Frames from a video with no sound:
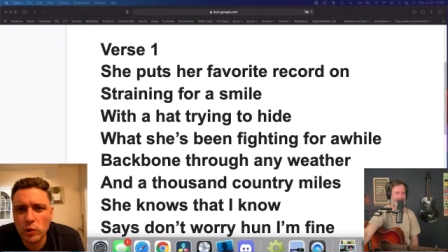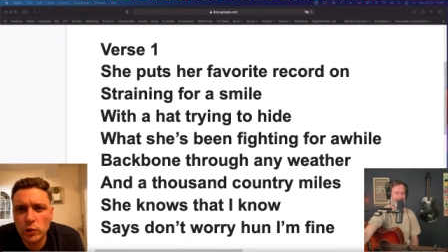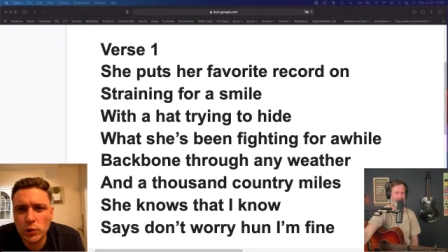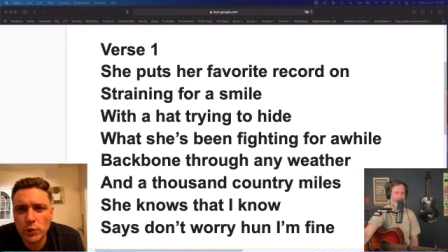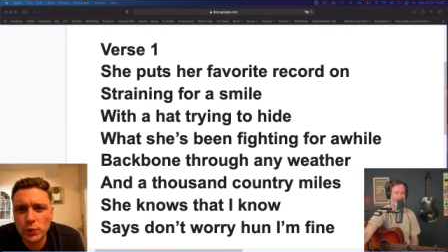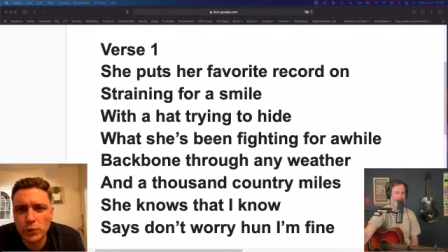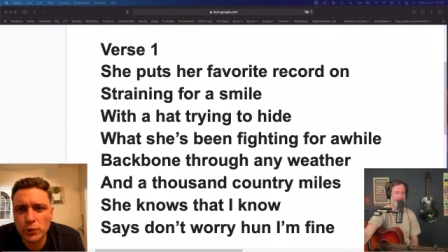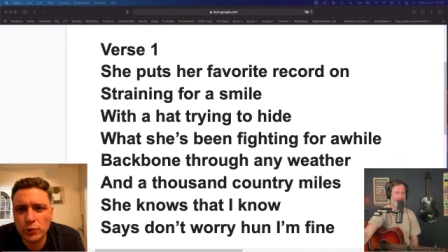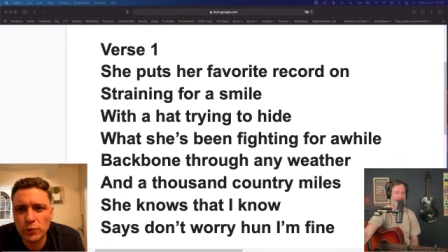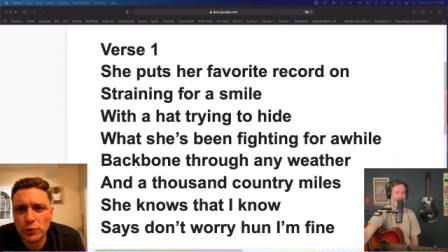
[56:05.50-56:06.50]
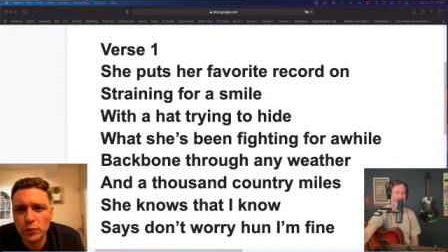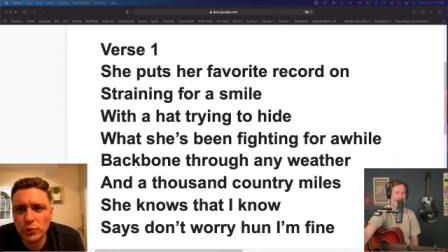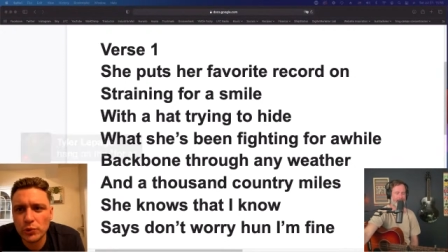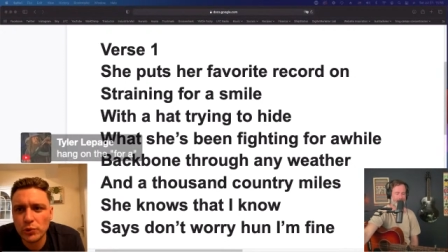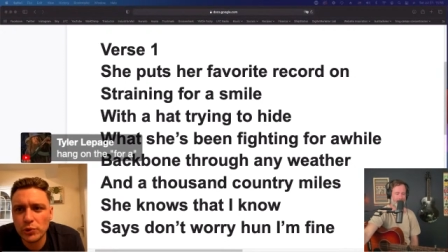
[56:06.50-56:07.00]
Tyler says, hang
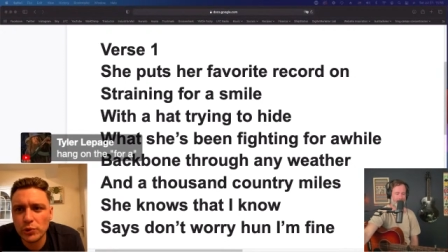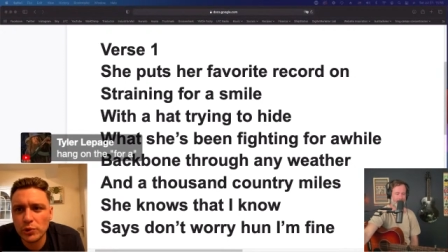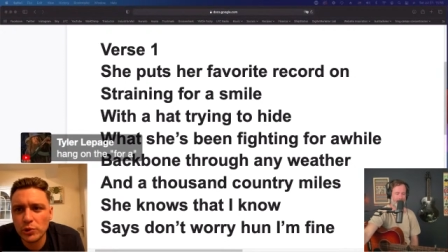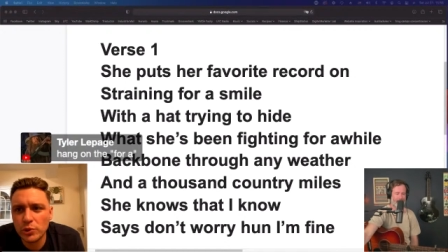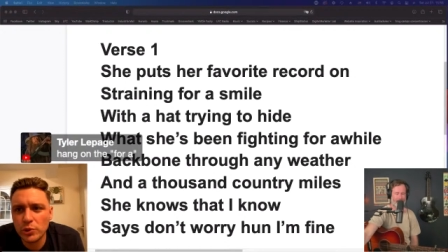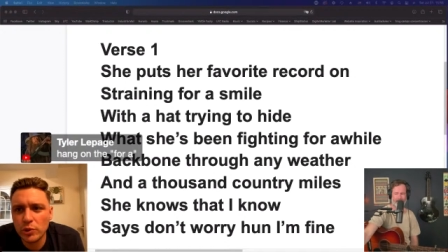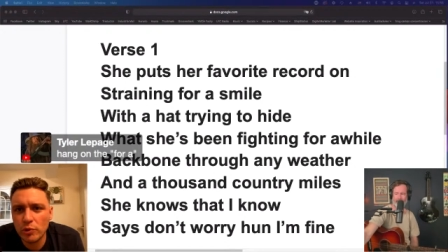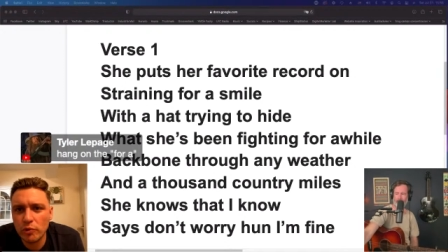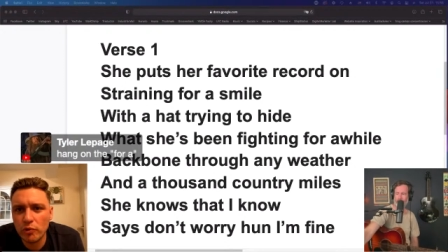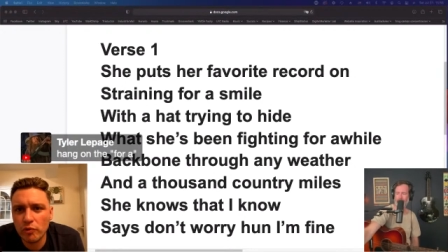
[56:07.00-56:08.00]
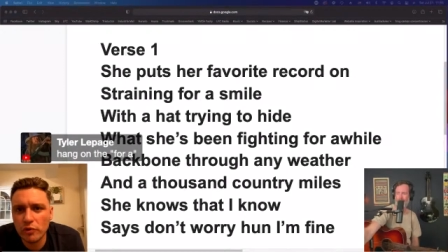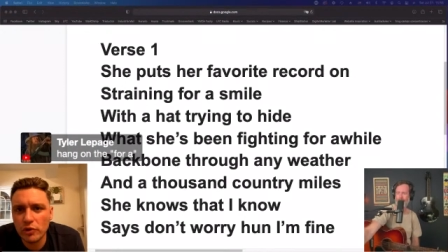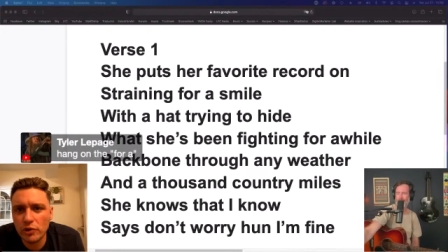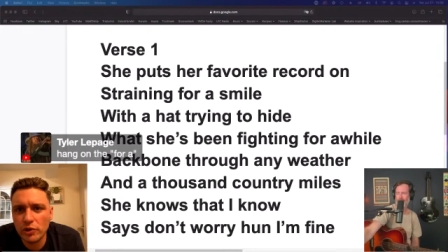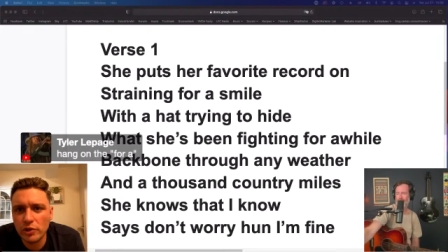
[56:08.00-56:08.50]
on the
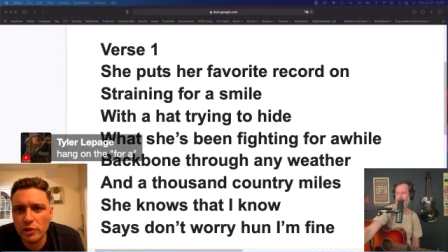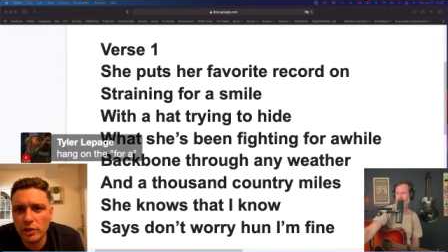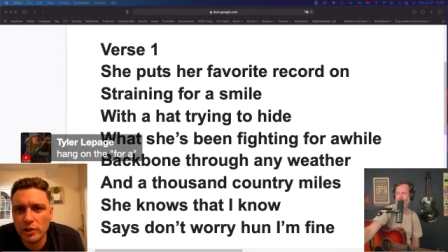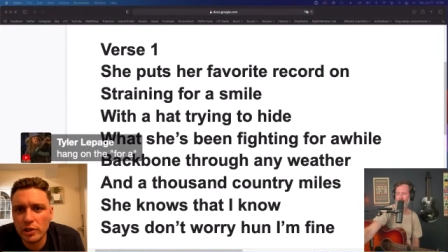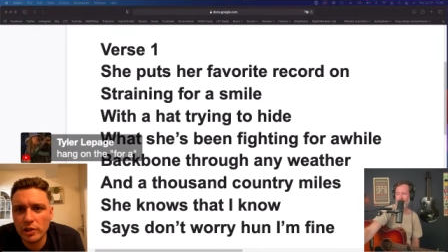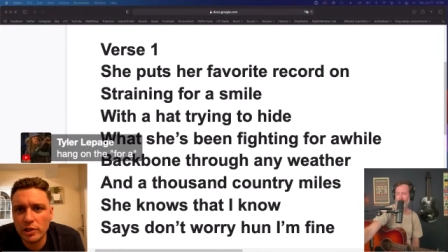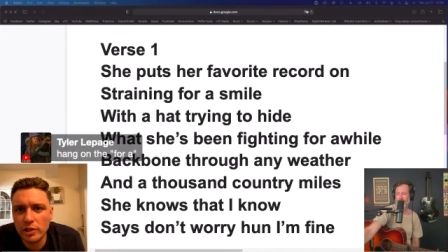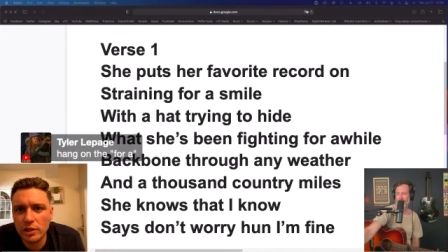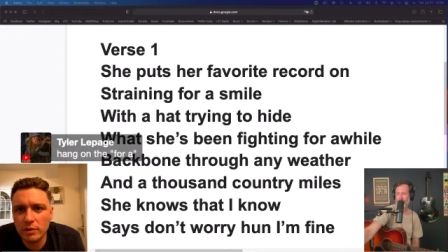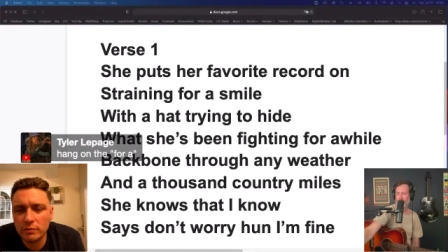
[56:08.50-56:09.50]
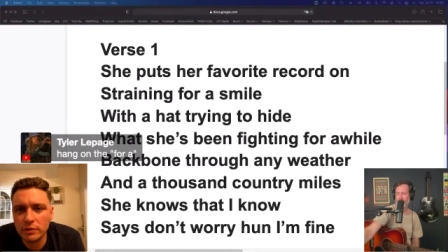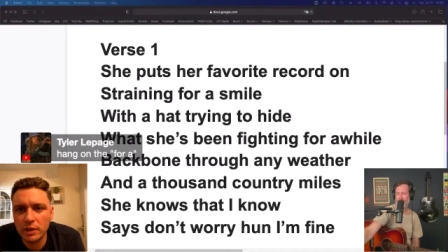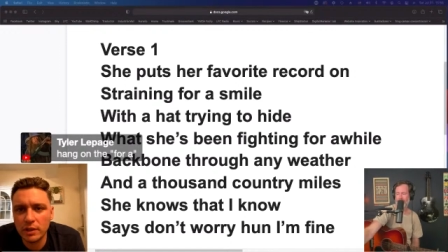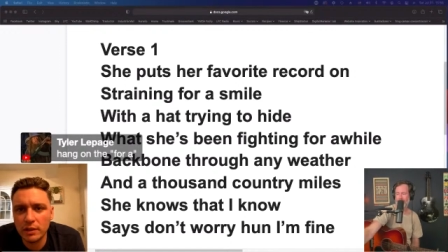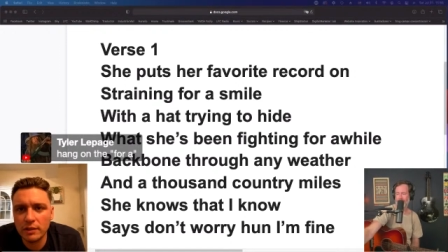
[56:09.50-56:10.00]
4A. Where is he
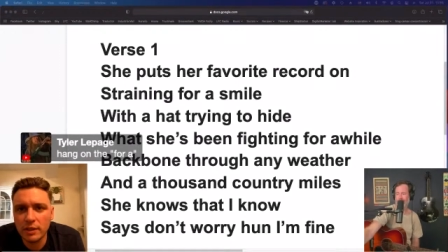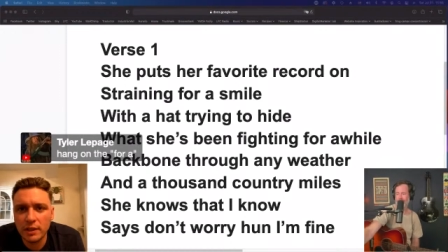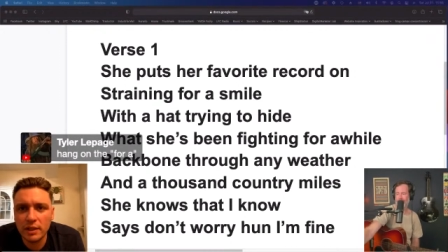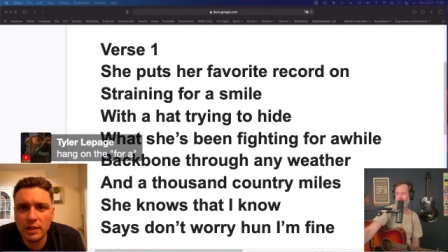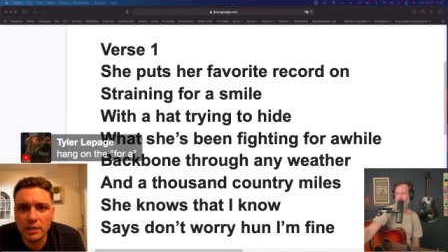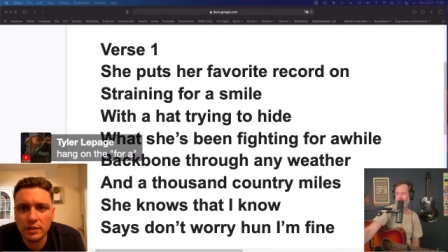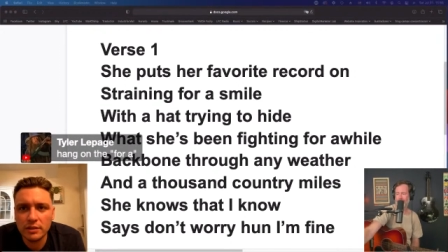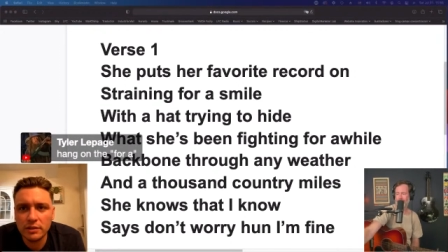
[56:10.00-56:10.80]
talking about?